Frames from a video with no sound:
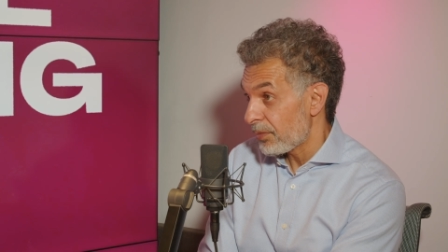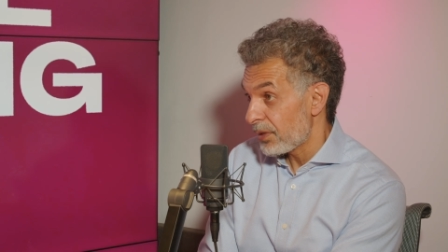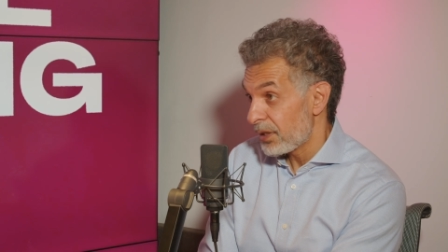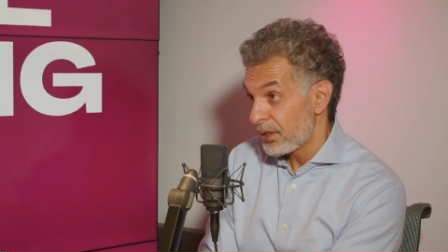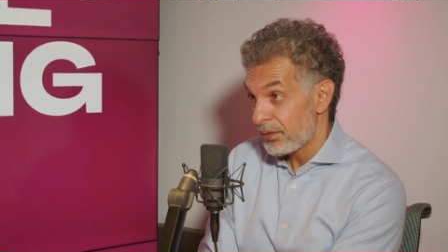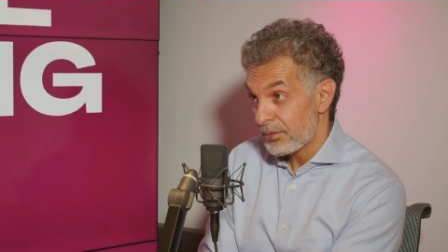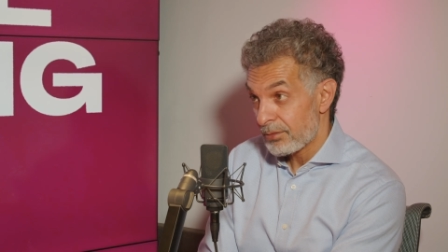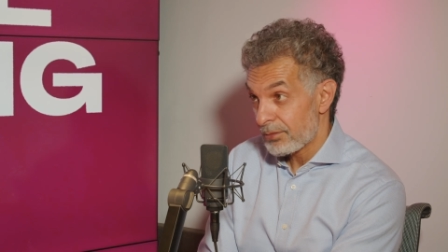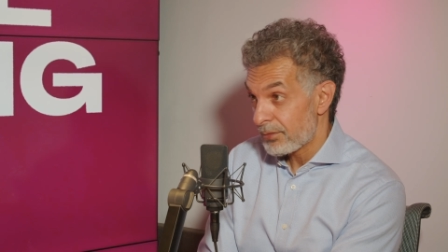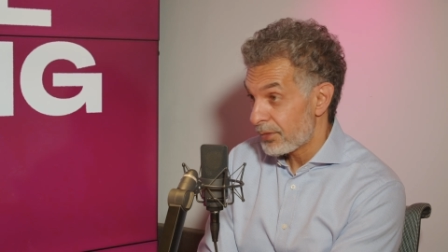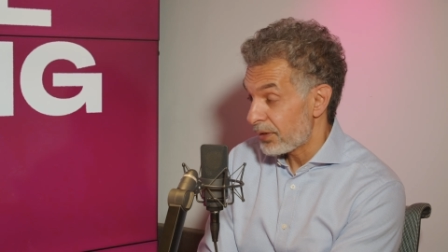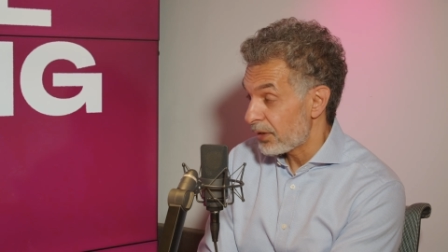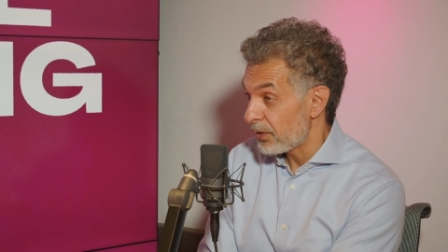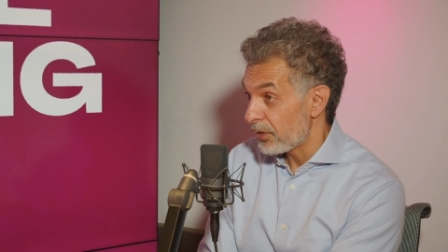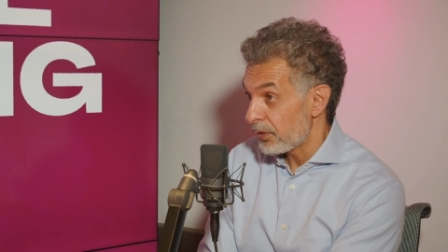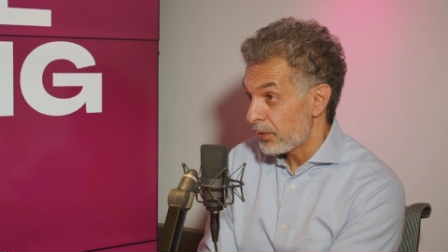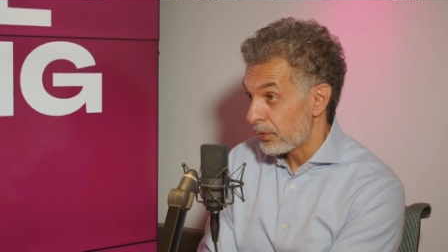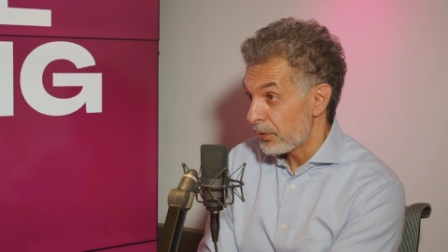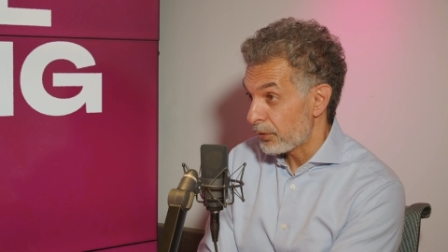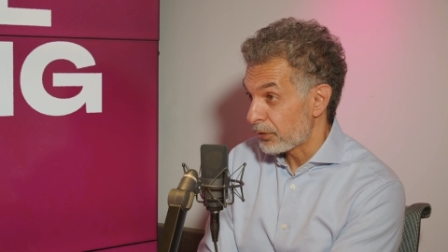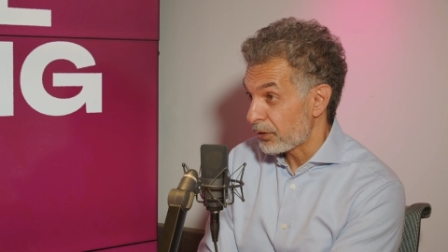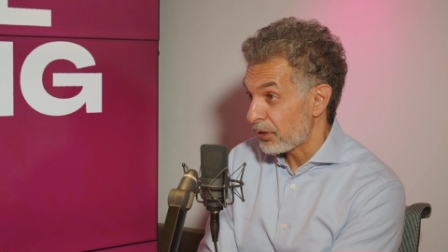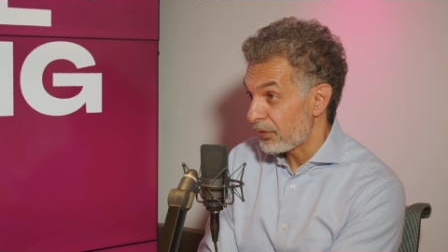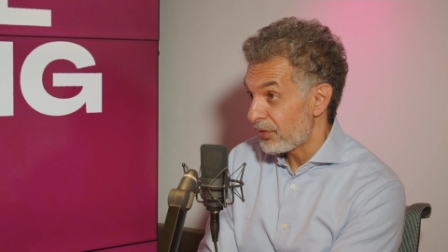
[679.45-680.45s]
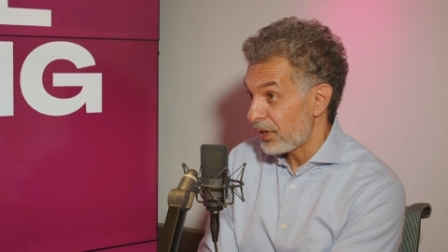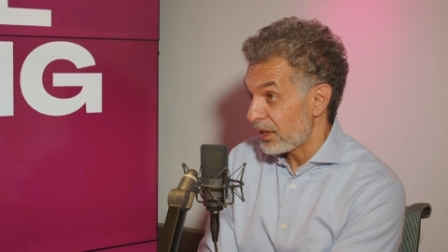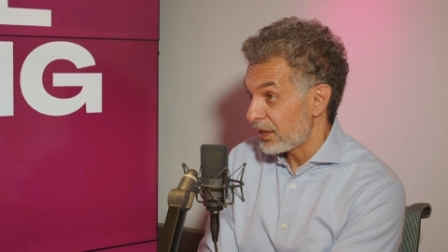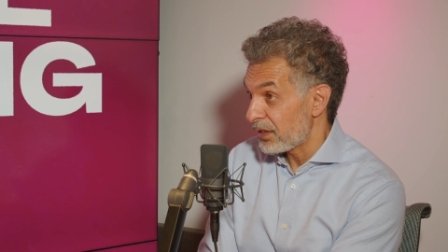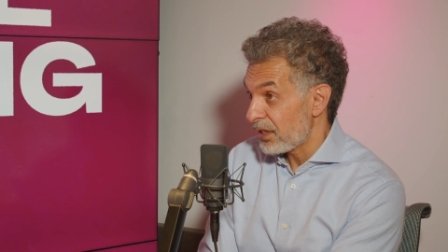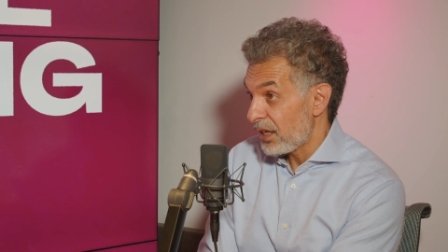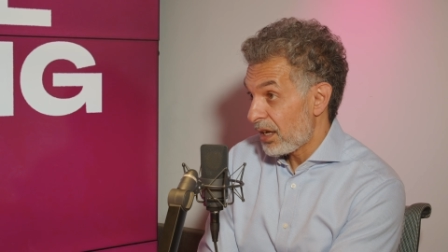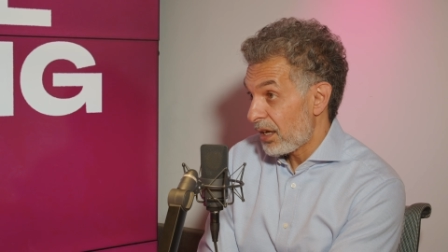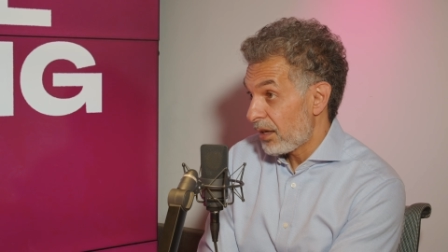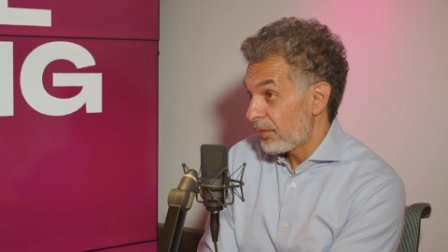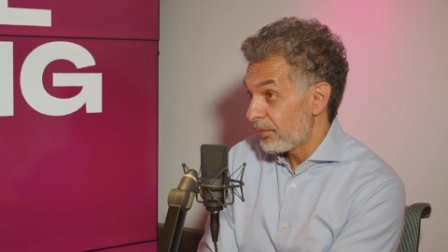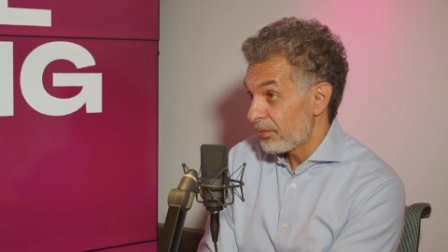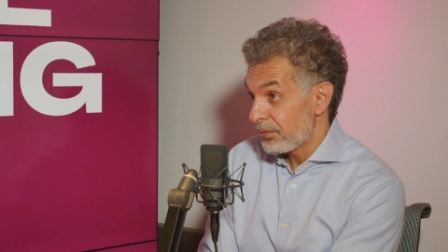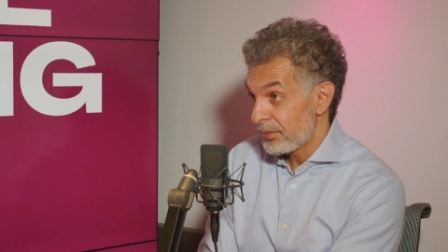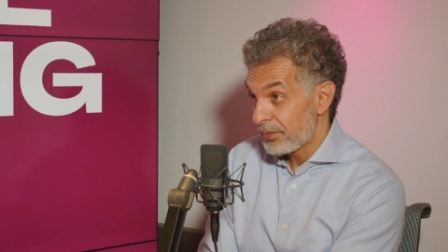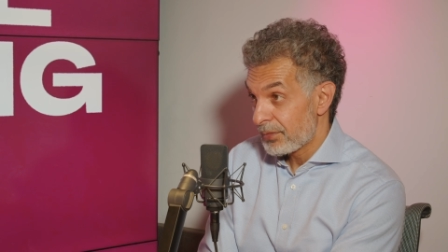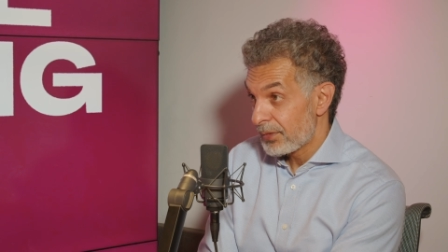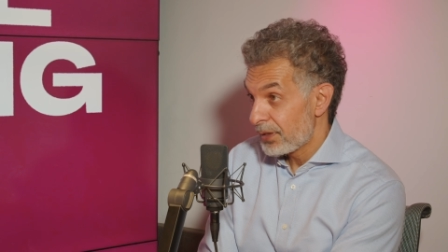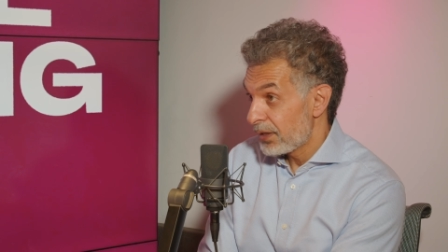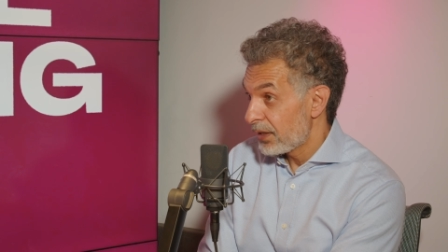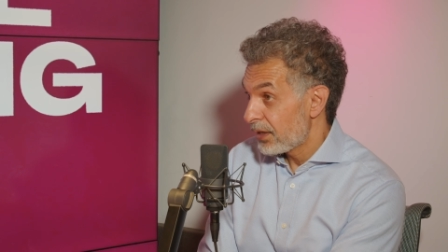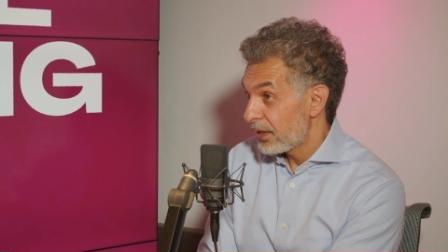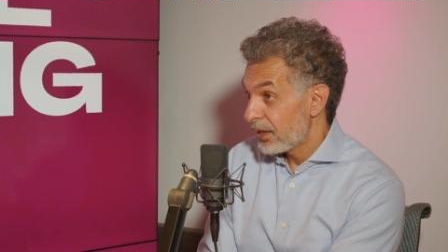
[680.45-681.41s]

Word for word: I mean, you looked at Vietnam,